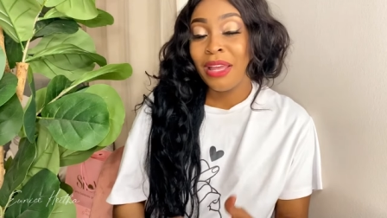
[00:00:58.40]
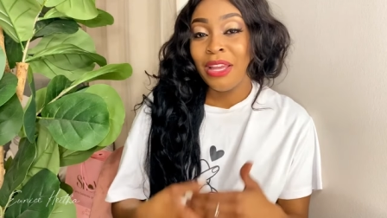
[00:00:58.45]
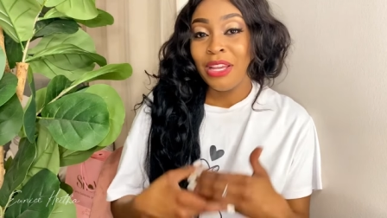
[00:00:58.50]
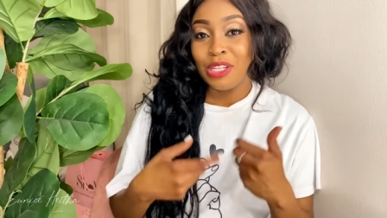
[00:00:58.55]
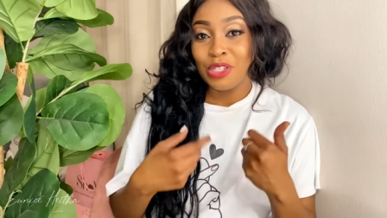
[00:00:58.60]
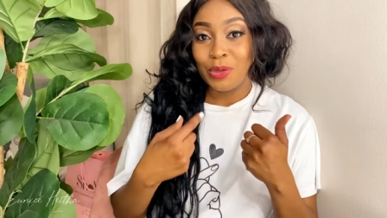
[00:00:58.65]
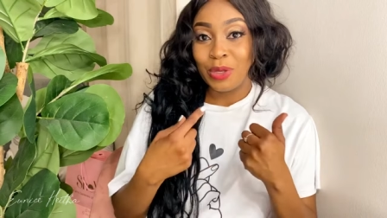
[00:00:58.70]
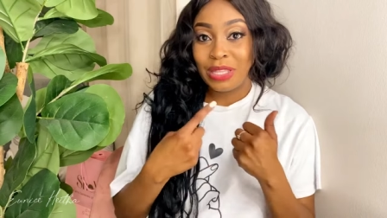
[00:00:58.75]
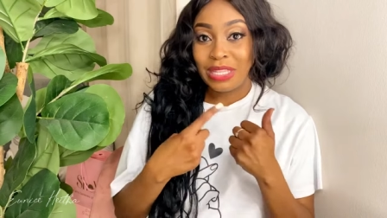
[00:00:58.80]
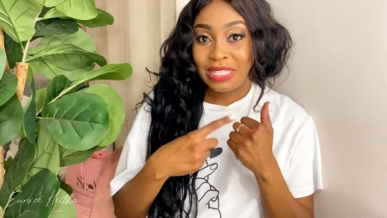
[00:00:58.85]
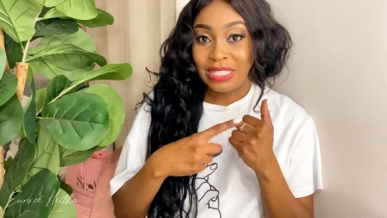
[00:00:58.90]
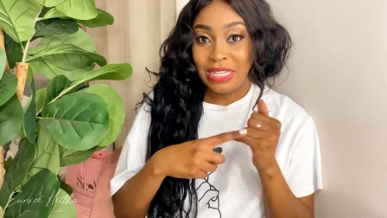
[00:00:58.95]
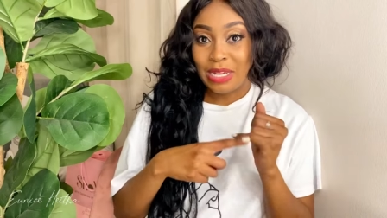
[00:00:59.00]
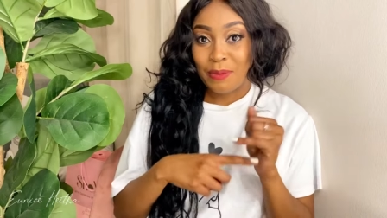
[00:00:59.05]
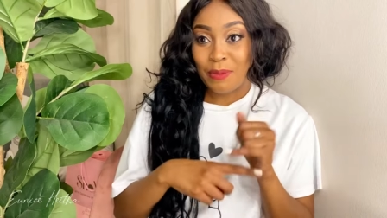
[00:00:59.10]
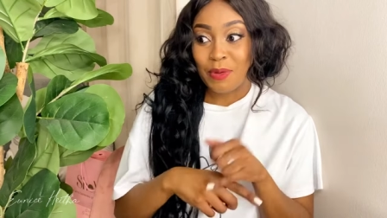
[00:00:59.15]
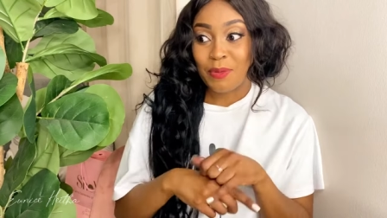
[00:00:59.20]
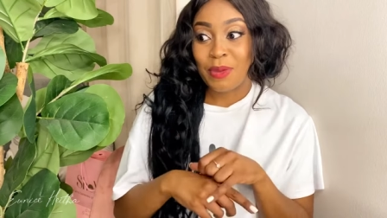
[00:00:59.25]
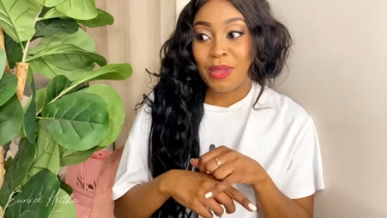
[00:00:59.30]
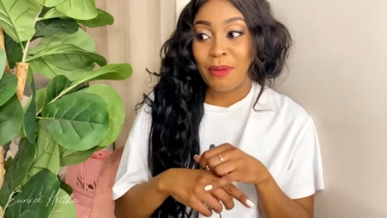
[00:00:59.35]
doing this in
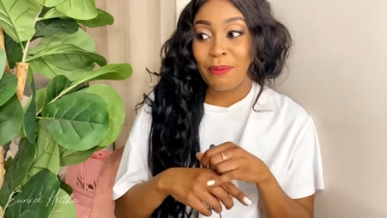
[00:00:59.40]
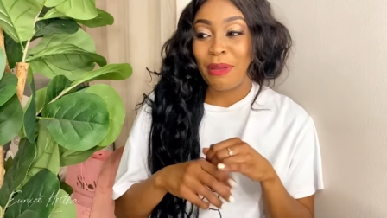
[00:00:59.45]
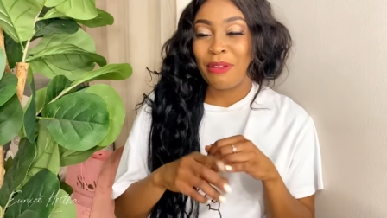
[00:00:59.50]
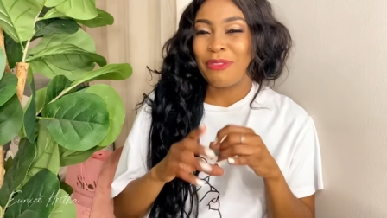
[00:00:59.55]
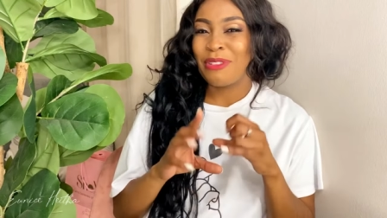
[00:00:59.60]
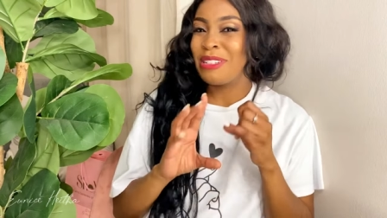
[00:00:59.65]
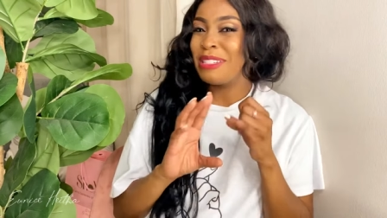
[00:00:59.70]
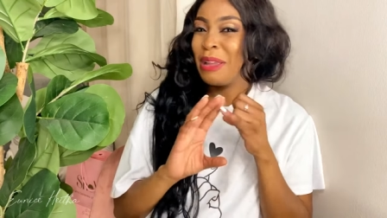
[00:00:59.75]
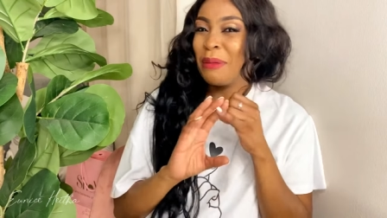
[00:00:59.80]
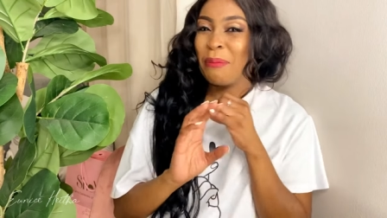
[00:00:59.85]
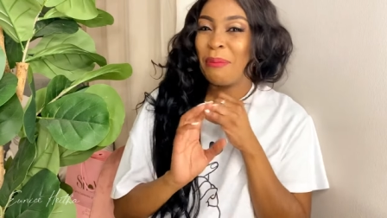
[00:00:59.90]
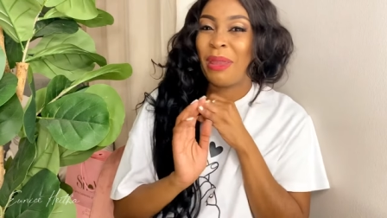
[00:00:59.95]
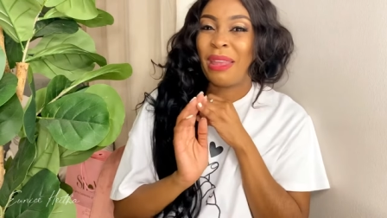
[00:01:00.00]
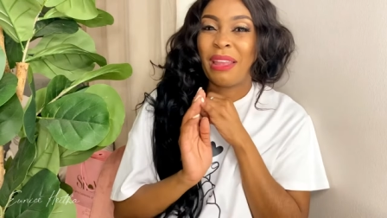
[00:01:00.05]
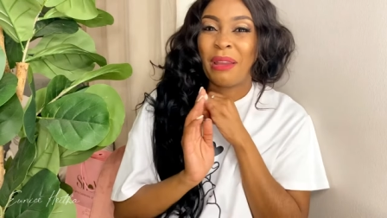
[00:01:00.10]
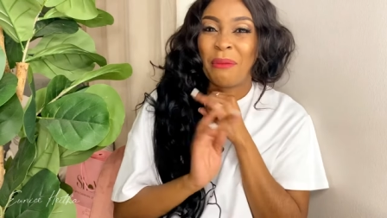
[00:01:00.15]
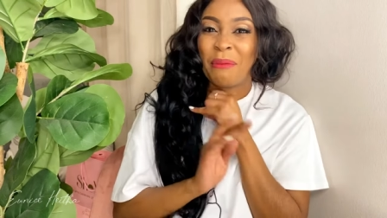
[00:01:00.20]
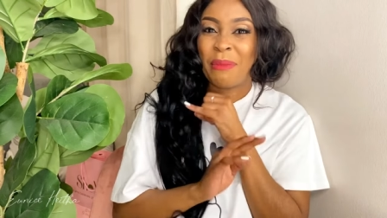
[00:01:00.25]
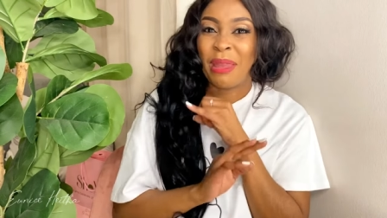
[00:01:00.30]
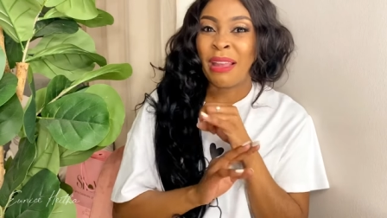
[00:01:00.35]
Namibia, my first time being
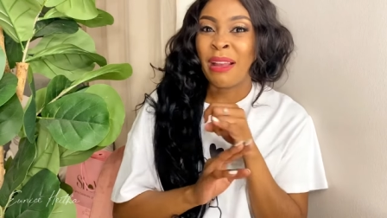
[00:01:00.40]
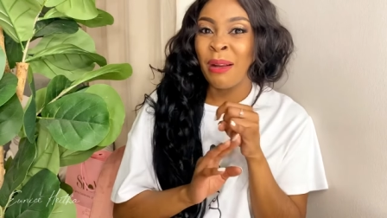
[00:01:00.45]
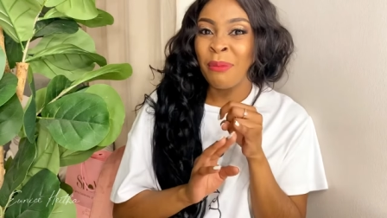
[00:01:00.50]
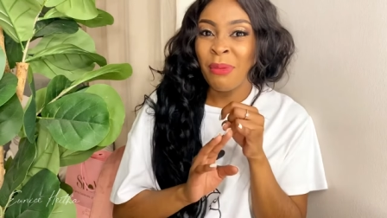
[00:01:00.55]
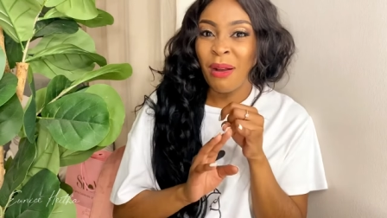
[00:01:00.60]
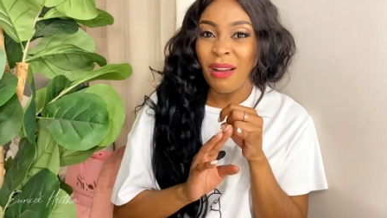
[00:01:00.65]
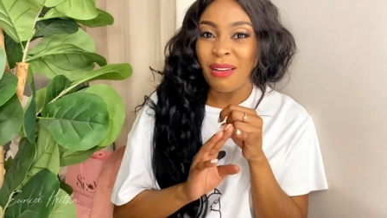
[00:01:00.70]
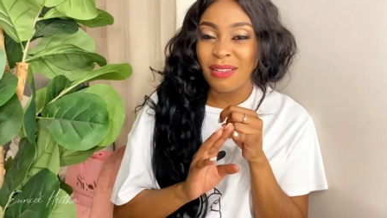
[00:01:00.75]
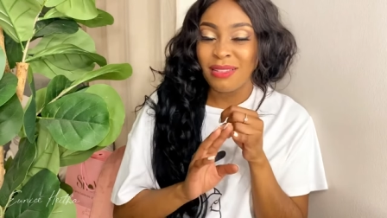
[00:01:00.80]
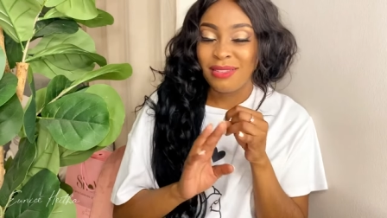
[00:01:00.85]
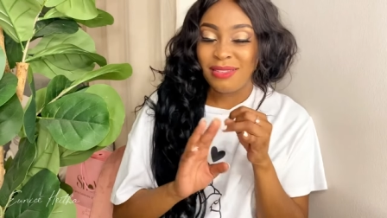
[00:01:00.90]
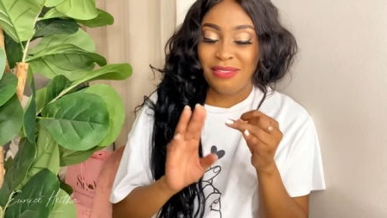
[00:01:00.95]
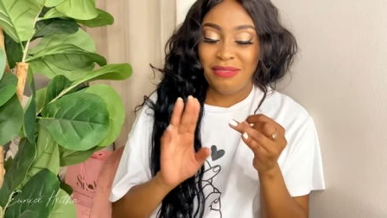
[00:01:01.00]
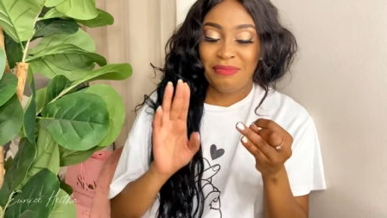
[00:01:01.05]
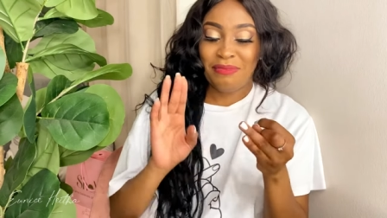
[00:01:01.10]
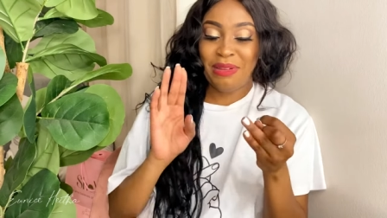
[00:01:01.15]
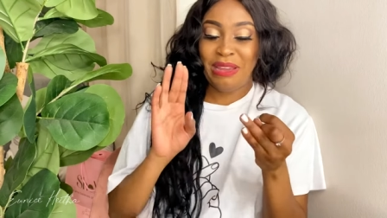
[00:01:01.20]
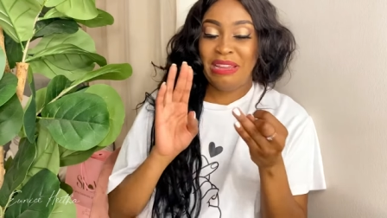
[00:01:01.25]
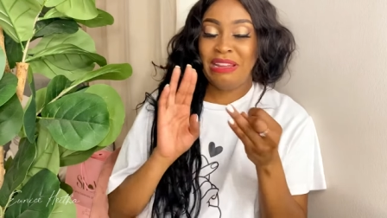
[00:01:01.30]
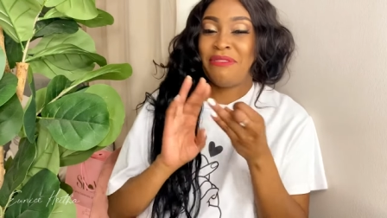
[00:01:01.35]
a makeup artist,
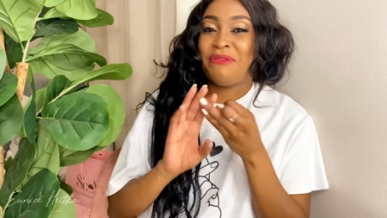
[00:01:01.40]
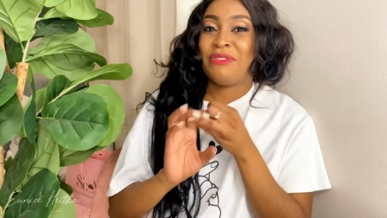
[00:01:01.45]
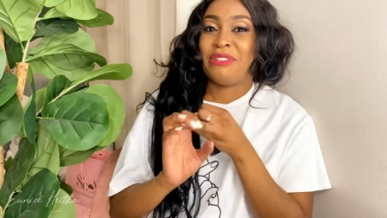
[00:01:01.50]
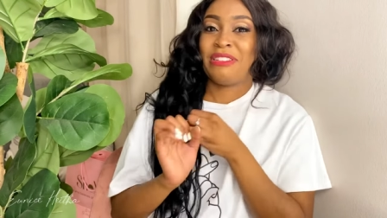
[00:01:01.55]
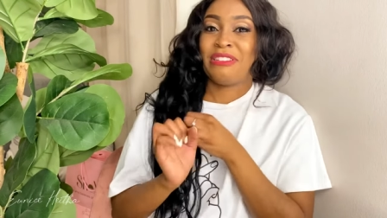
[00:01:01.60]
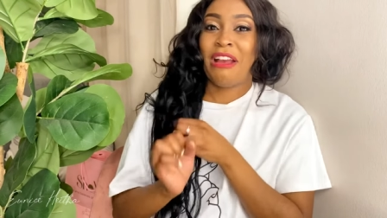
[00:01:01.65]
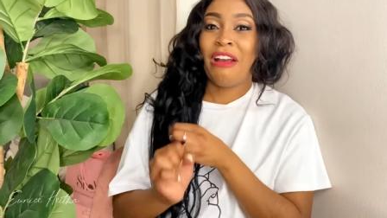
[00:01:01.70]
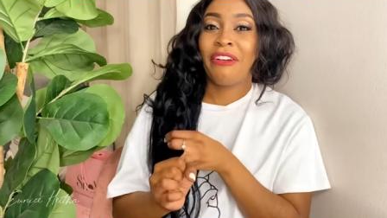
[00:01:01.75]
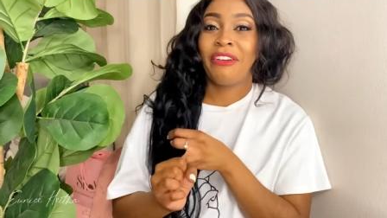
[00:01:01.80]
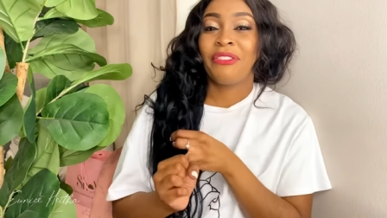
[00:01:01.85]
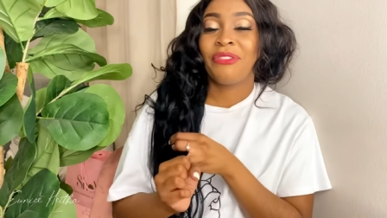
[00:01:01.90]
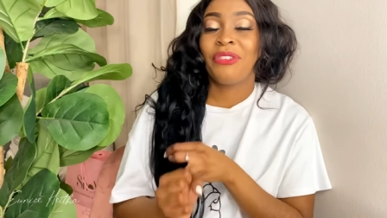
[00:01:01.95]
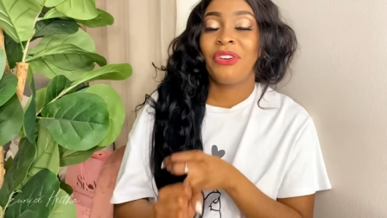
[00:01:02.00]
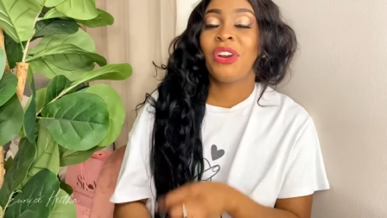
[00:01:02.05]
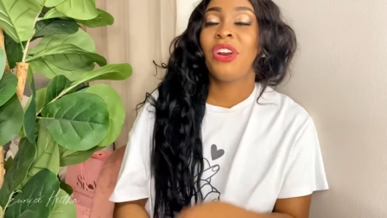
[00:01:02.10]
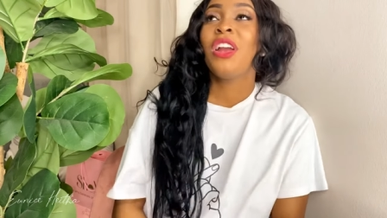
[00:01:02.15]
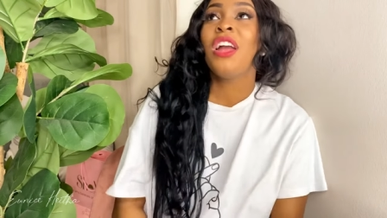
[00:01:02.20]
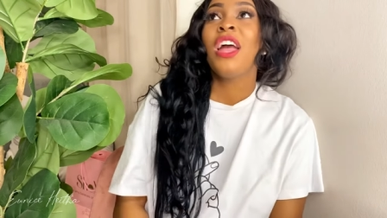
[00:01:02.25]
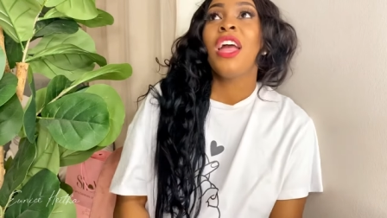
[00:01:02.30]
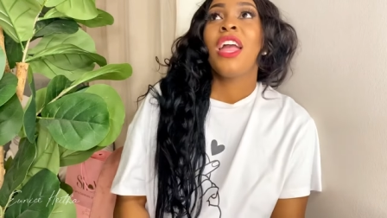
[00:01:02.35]
being a
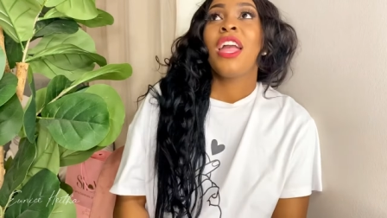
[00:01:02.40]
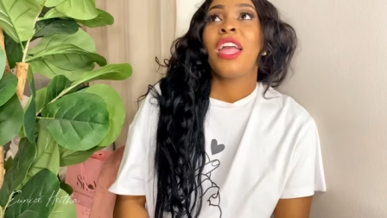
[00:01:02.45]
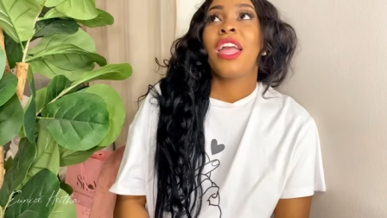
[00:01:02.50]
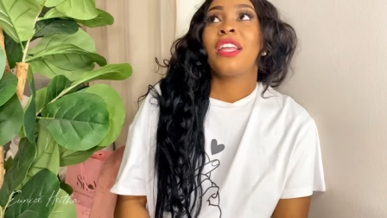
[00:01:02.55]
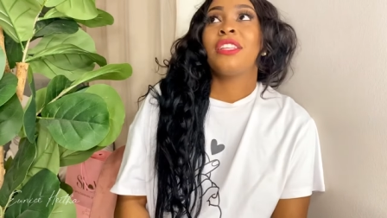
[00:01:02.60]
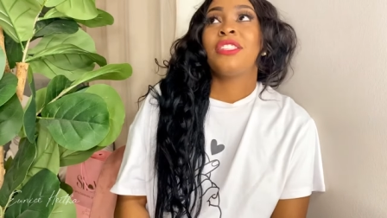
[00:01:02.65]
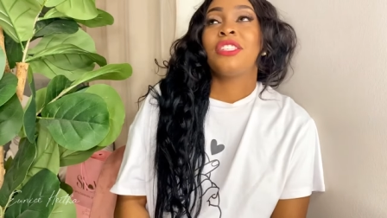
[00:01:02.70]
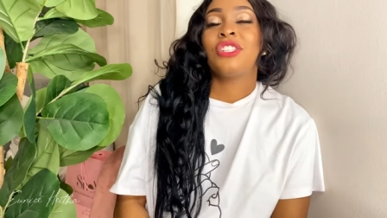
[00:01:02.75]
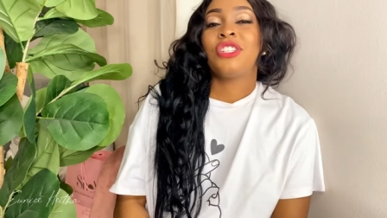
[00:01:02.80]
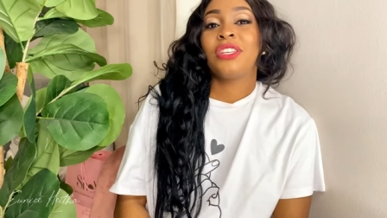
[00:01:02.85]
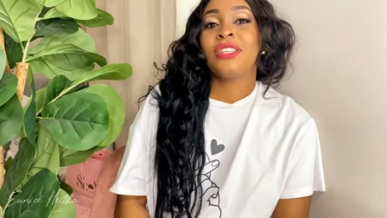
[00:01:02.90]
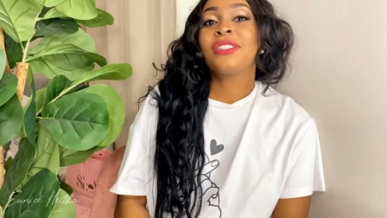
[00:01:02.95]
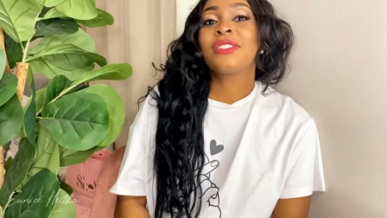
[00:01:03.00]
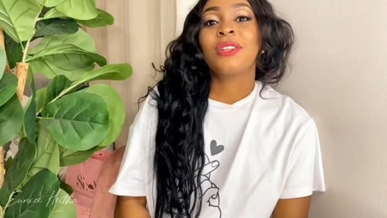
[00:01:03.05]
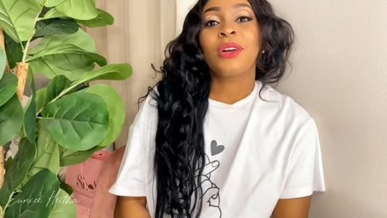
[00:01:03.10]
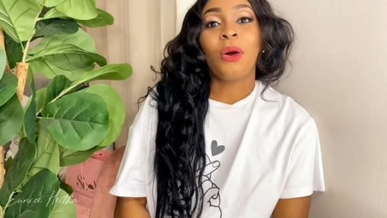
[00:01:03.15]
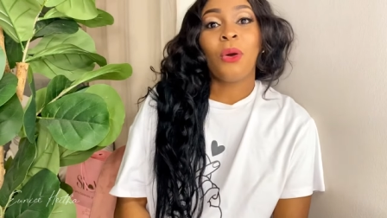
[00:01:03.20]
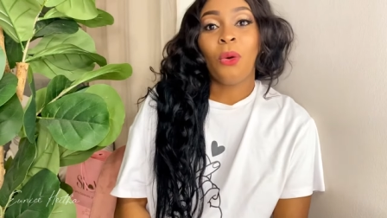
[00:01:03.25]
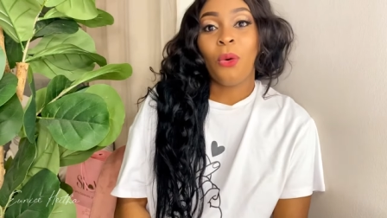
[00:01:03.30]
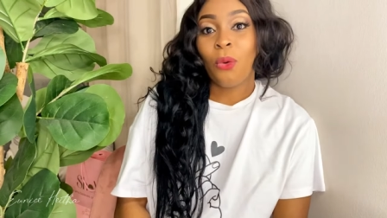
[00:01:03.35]
photographer, it's just
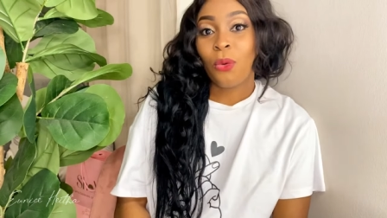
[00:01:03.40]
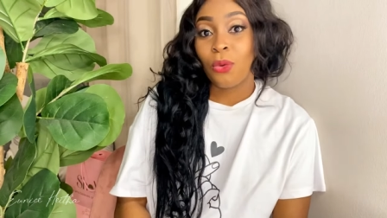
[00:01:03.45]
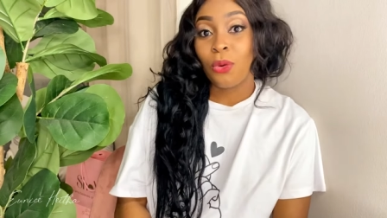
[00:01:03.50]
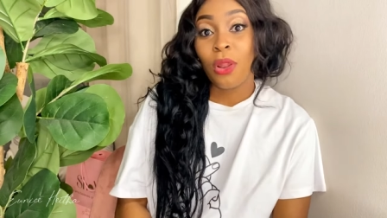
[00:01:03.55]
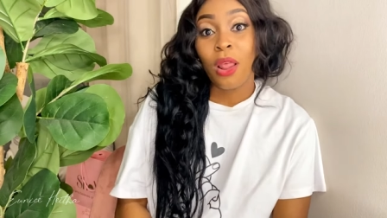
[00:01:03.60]
a whole